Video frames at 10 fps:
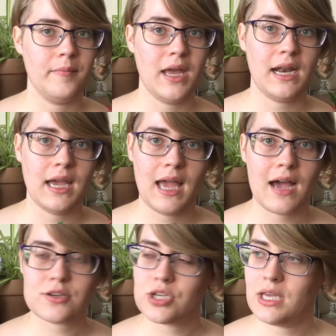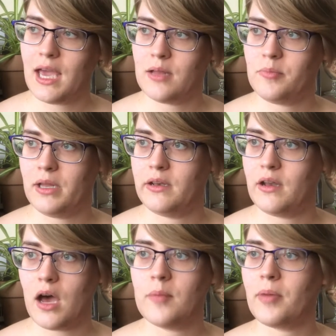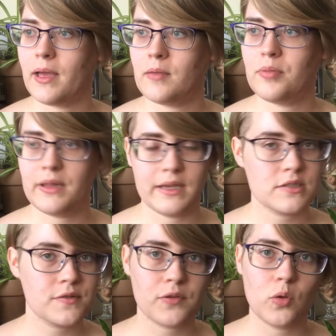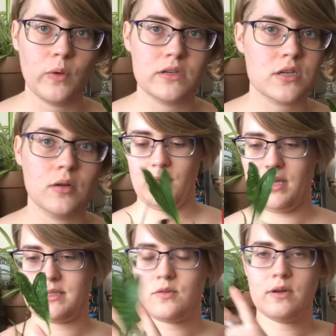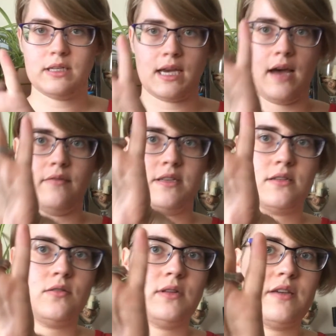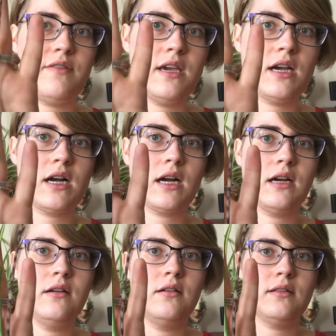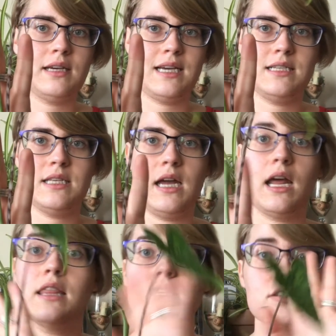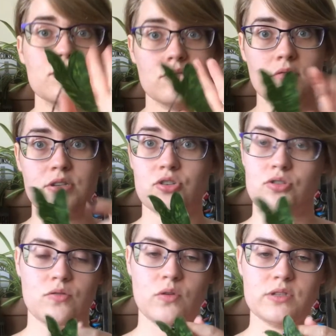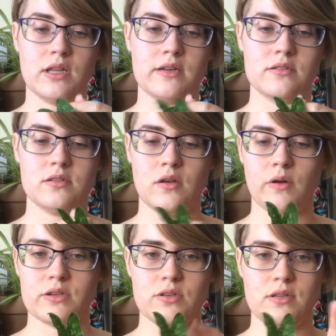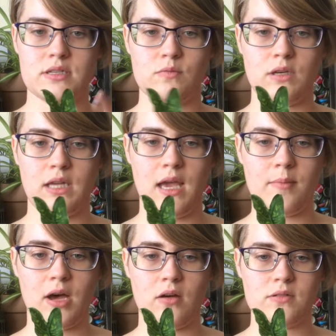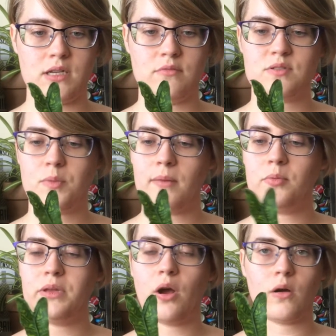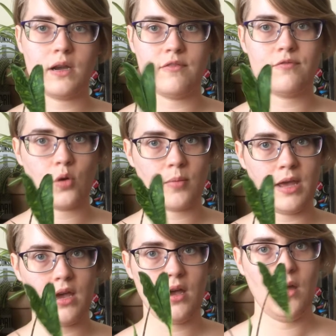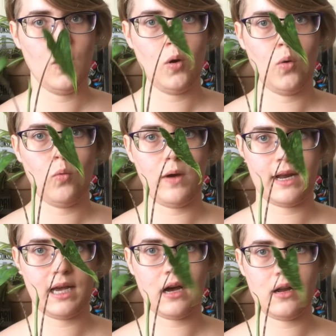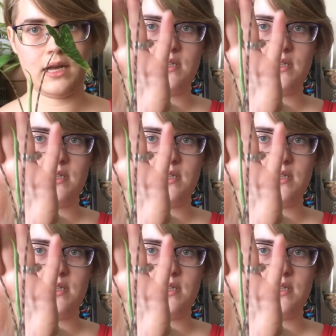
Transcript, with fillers: And I actually had been not buying plants for the winter. It's going to have this new leaf here, like I said, and this, it just grows a lot slower. So this one came out, it was probably already forming when I got it.